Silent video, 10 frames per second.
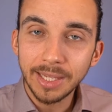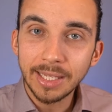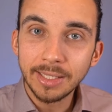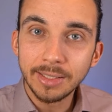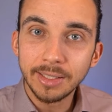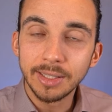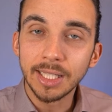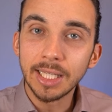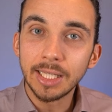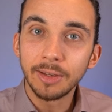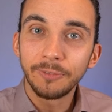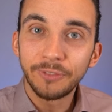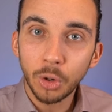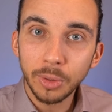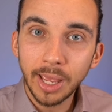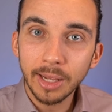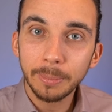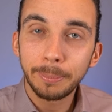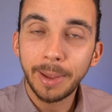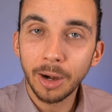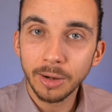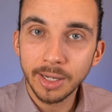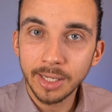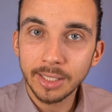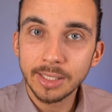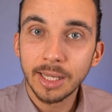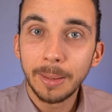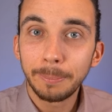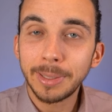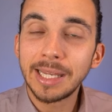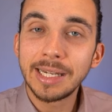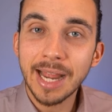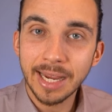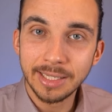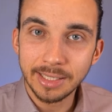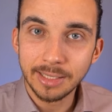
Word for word: is the Phonak Paradise P90.